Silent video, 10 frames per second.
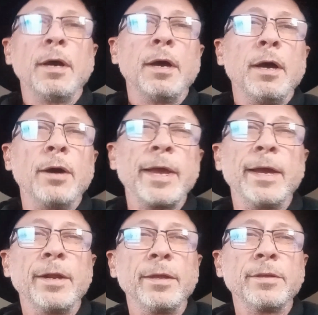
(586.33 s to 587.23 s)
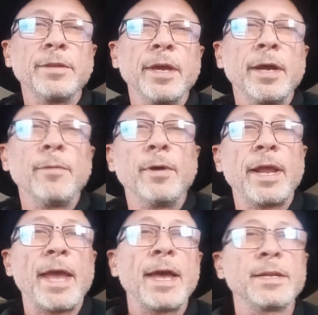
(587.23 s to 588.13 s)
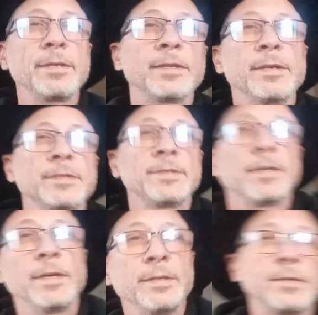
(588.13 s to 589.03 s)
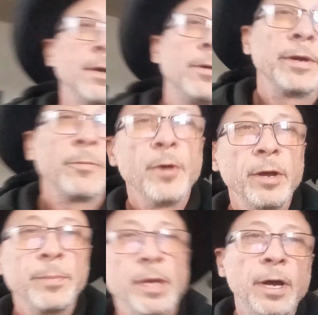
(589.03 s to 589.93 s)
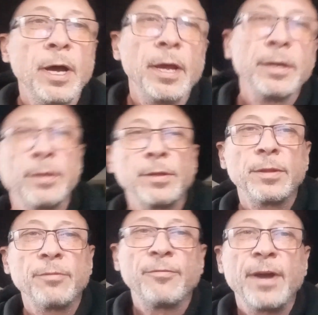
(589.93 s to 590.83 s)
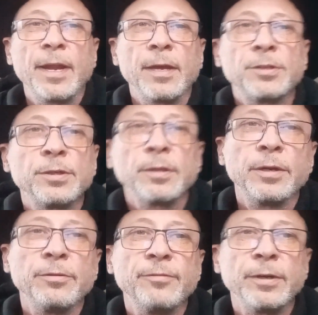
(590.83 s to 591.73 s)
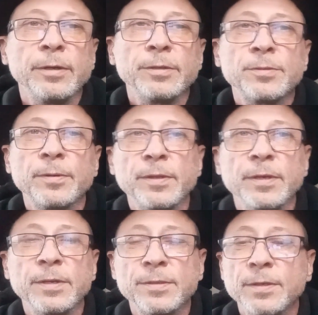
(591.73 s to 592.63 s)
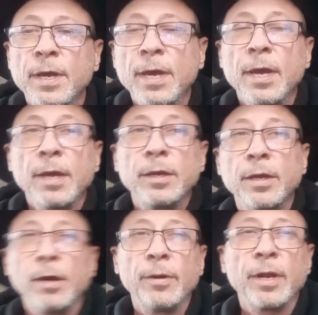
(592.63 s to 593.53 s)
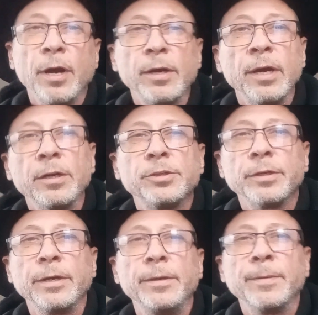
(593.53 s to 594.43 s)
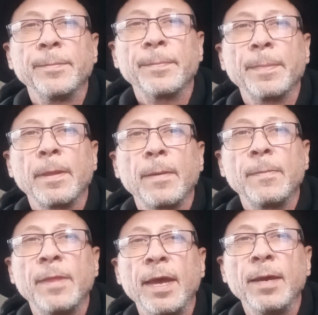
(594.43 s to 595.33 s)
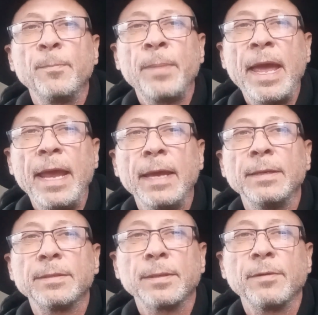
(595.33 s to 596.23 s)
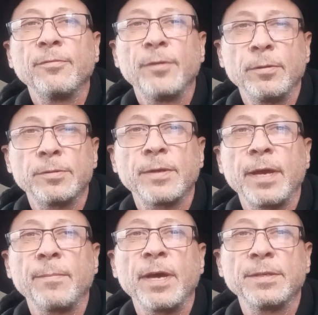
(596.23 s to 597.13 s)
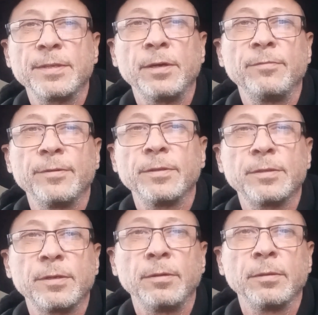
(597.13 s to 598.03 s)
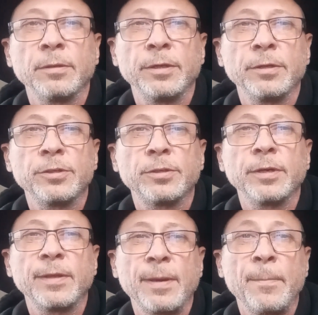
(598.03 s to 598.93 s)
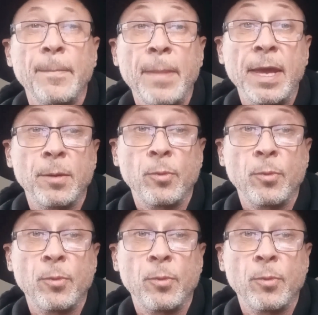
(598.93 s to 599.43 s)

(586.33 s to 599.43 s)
Okay, another thing I want to add to this is going well beyond the financial interference with this. In our country, they paint folks like myself in the solar industry that make